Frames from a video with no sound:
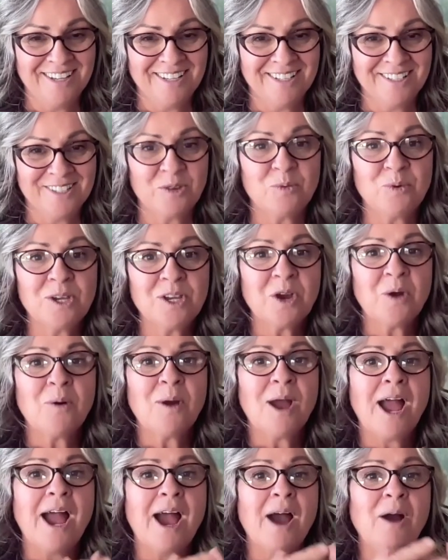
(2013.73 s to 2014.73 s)
So we
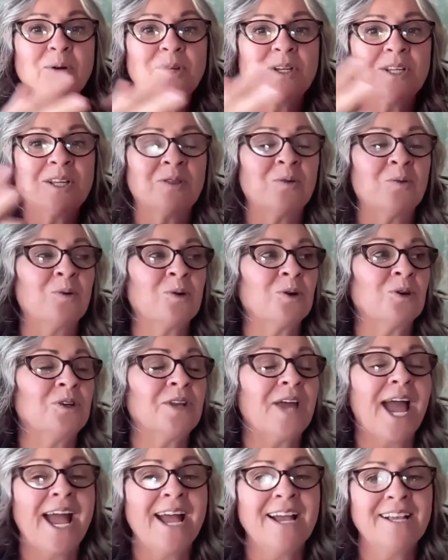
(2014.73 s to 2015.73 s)
go out in the
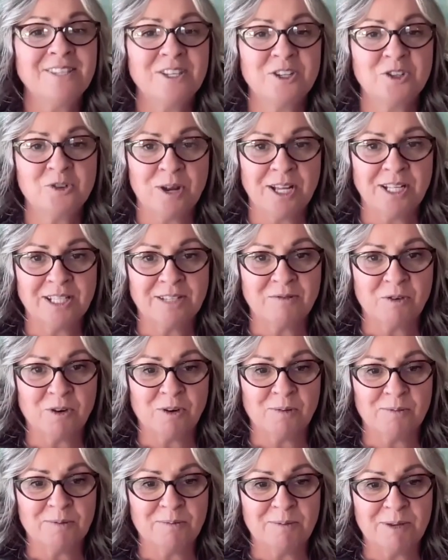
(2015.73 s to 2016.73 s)
world as a
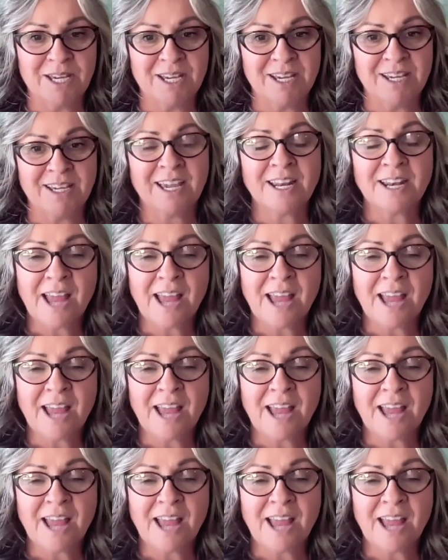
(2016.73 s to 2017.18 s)
transformed being,